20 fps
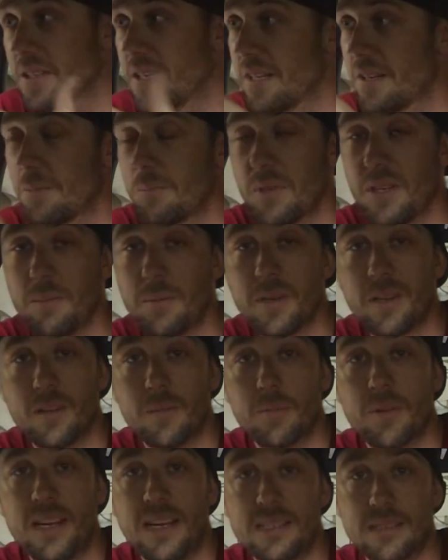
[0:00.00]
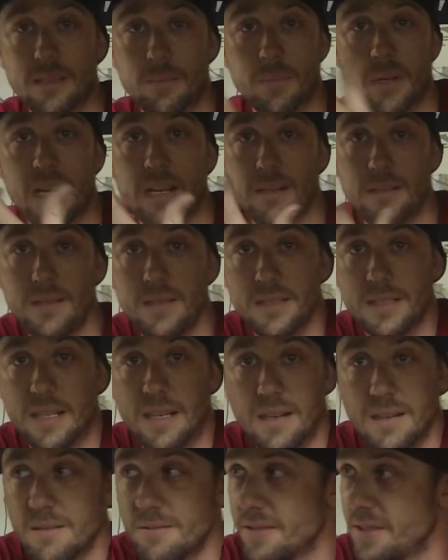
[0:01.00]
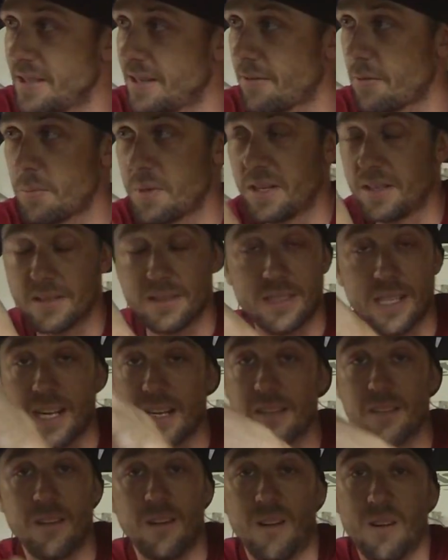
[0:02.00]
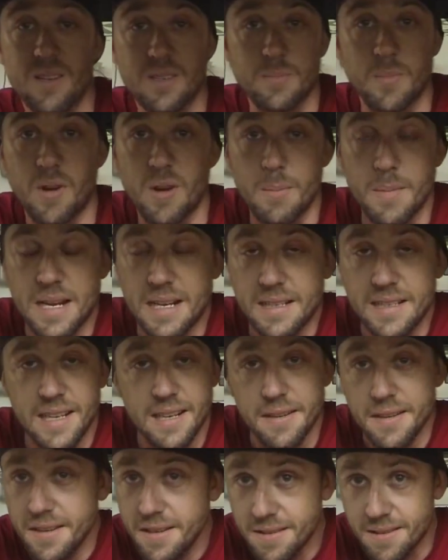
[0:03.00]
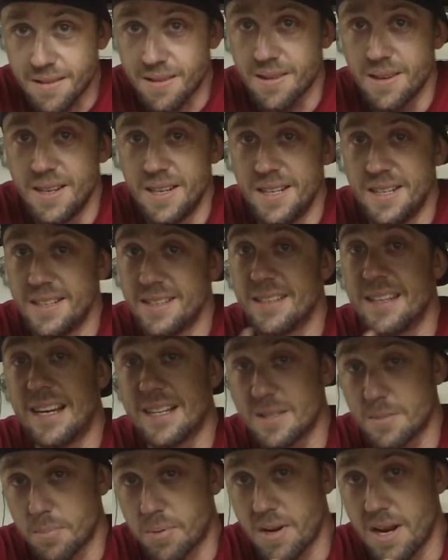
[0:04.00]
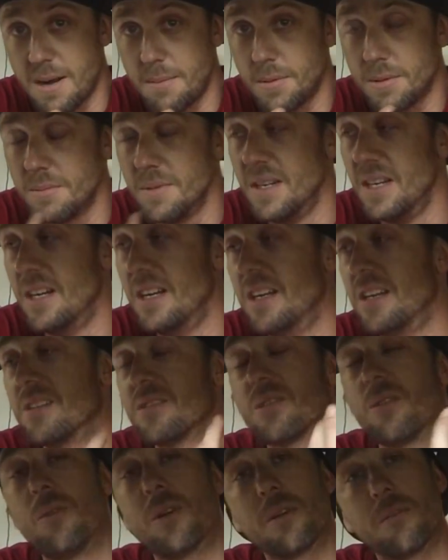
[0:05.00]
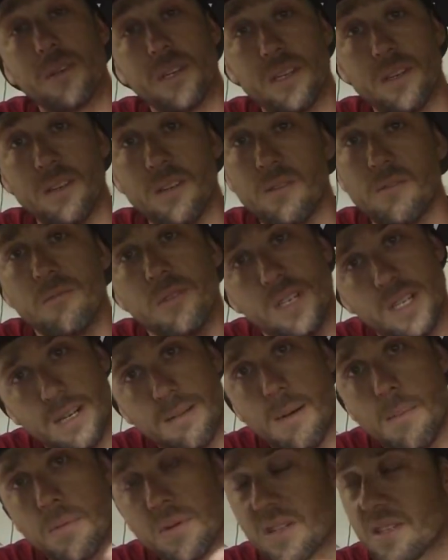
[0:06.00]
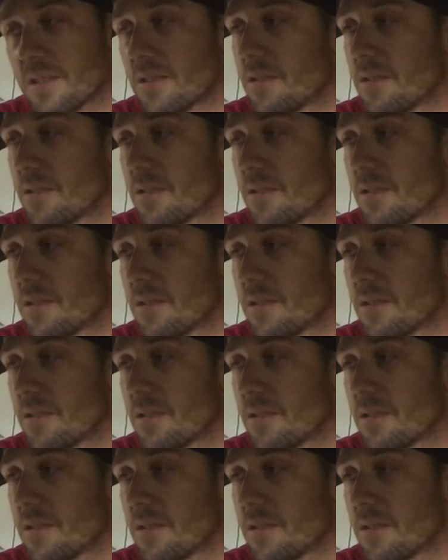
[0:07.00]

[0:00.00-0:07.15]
get the B-pillar plastic back on there. We'd never be able to tighten the harness bar back down either. That's a problem. So what do? We come up with a